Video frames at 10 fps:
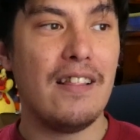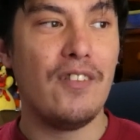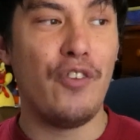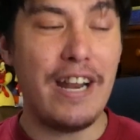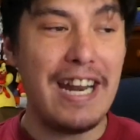
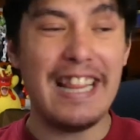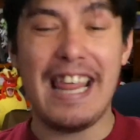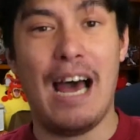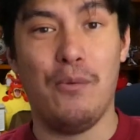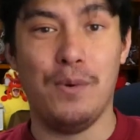Reading
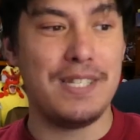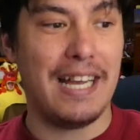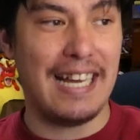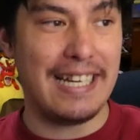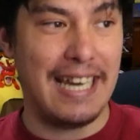that was
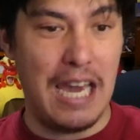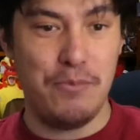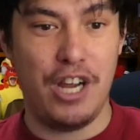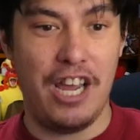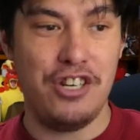like a game
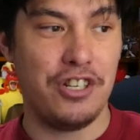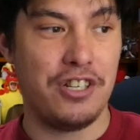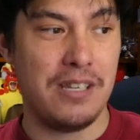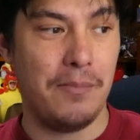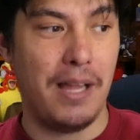changer,
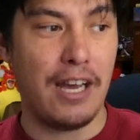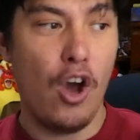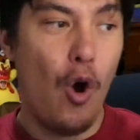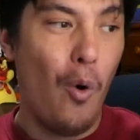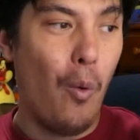because I'm like,
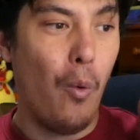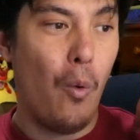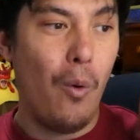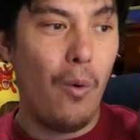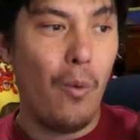
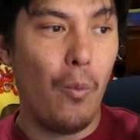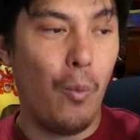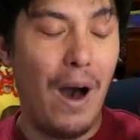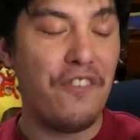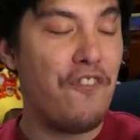
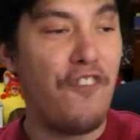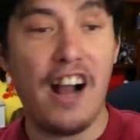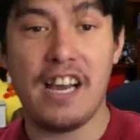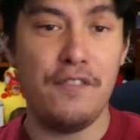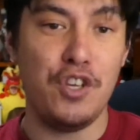why the
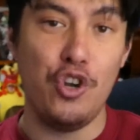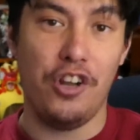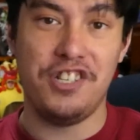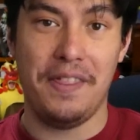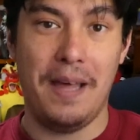fuck have you
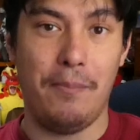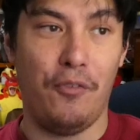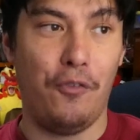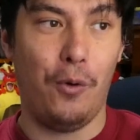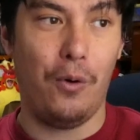not done that
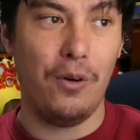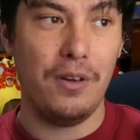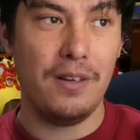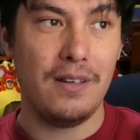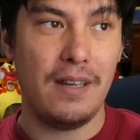before?
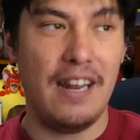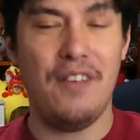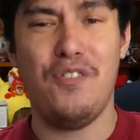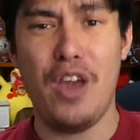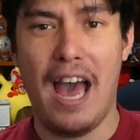And
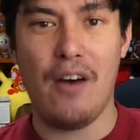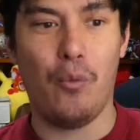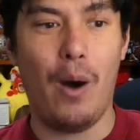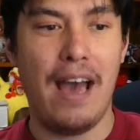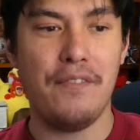if you have,
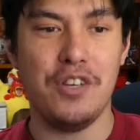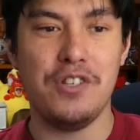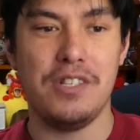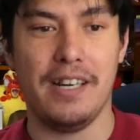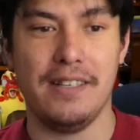why haven't you
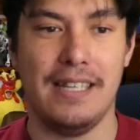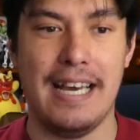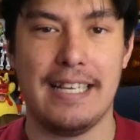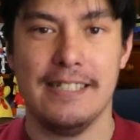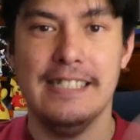done it,
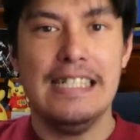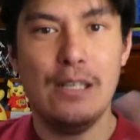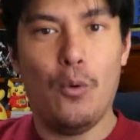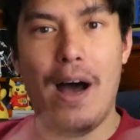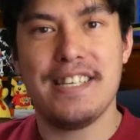like,
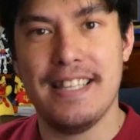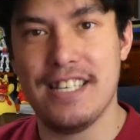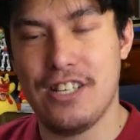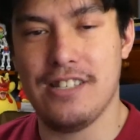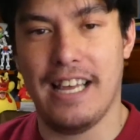why isn't
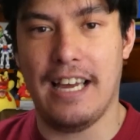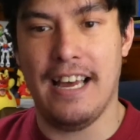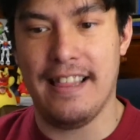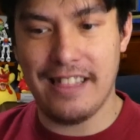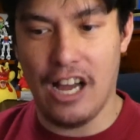this just like
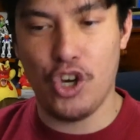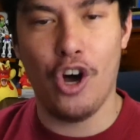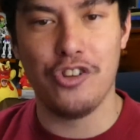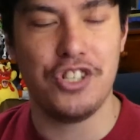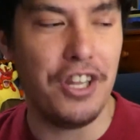a
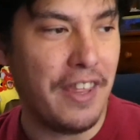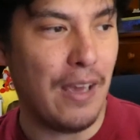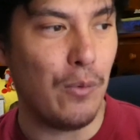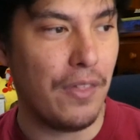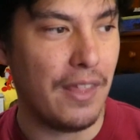constant
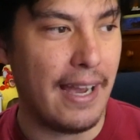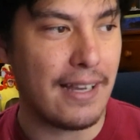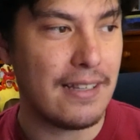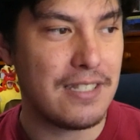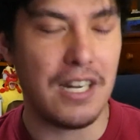thing with, like,
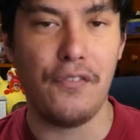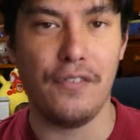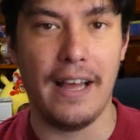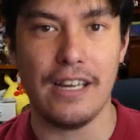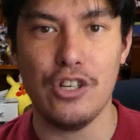stuff
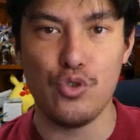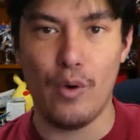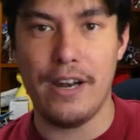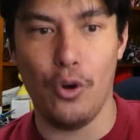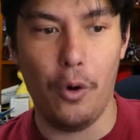like
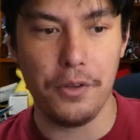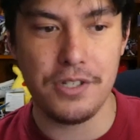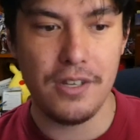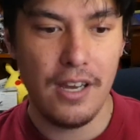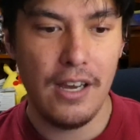Dreadnoughts?